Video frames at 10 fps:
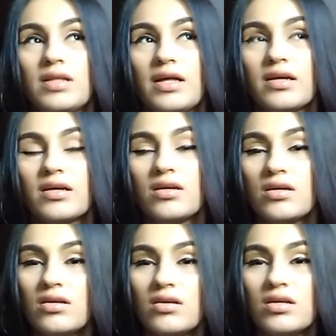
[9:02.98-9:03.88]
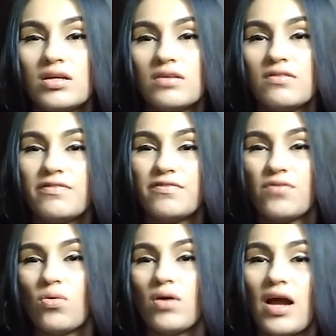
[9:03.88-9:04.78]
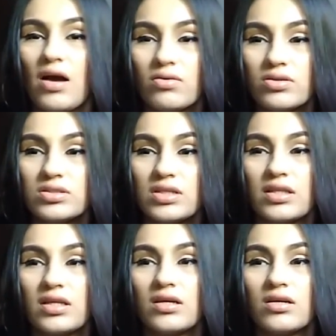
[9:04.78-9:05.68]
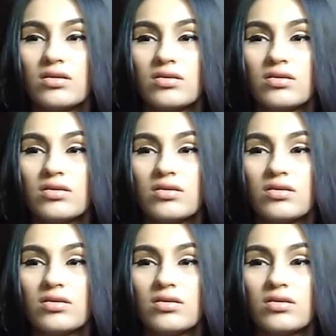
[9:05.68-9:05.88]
like, 4 hours, I think.